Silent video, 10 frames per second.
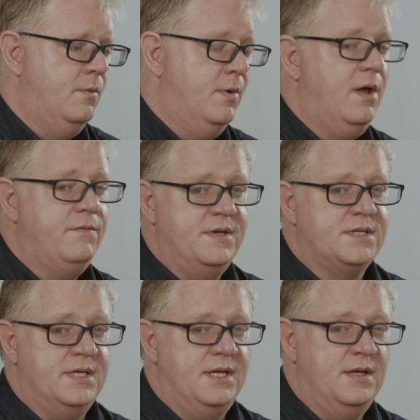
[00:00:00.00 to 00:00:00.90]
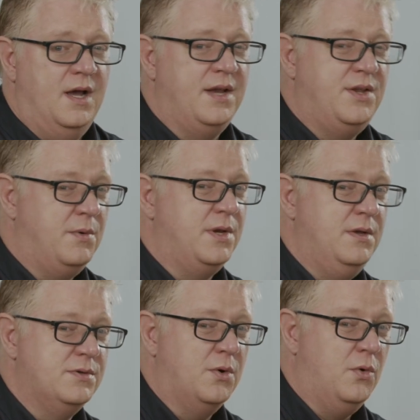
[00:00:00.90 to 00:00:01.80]
Well, obviously, I don't want to
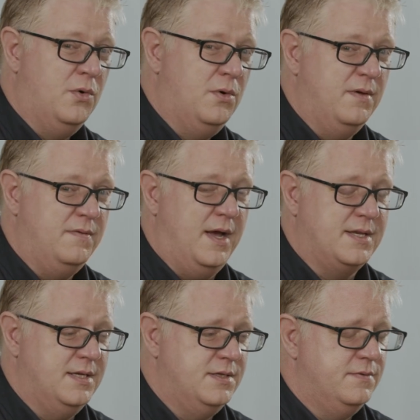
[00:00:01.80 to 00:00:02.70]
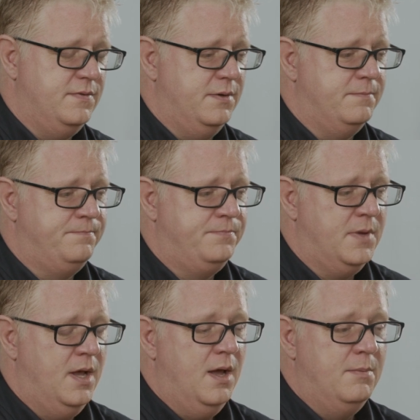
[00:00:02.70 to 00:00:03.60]
use all of that interview.
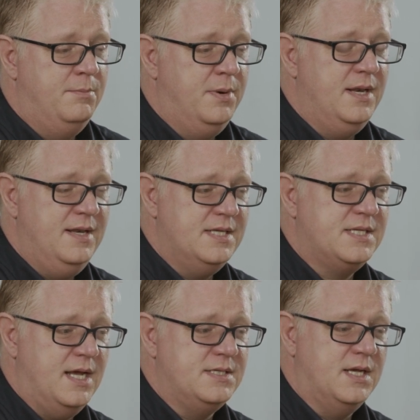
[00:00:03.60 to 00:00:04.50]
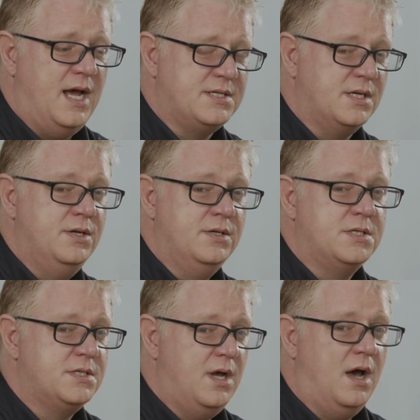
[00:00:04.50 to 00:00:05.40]
But in this case, as a good
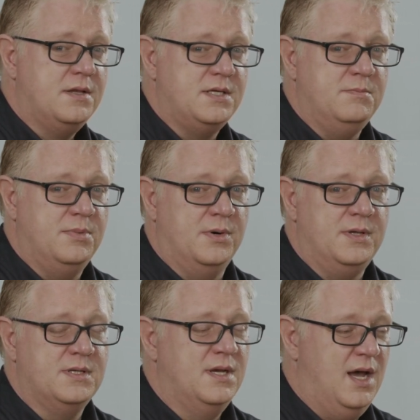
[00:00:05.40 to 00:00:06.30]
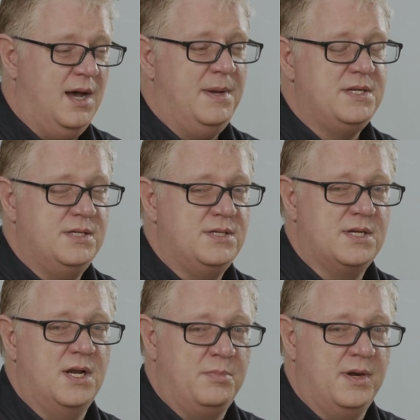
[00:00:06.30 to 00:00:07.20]
starting point, I'm actually just
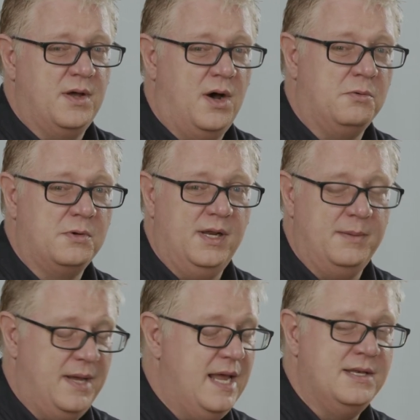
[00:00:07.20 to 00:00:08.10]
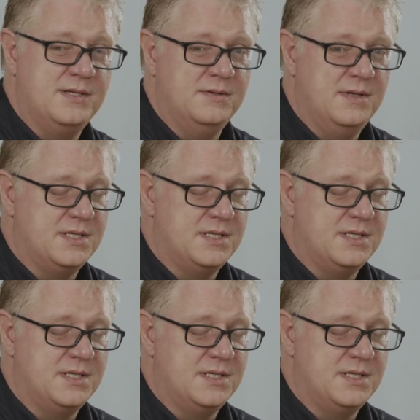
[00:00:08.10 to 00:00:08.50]
going to bring the whole clip into the